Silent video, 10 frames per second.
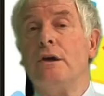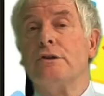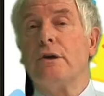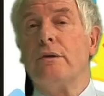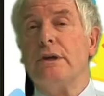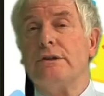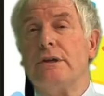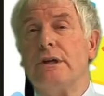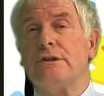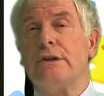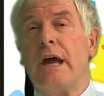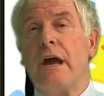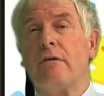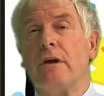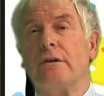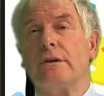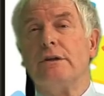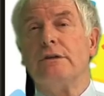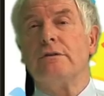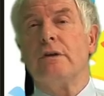So this is an area that
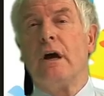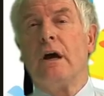is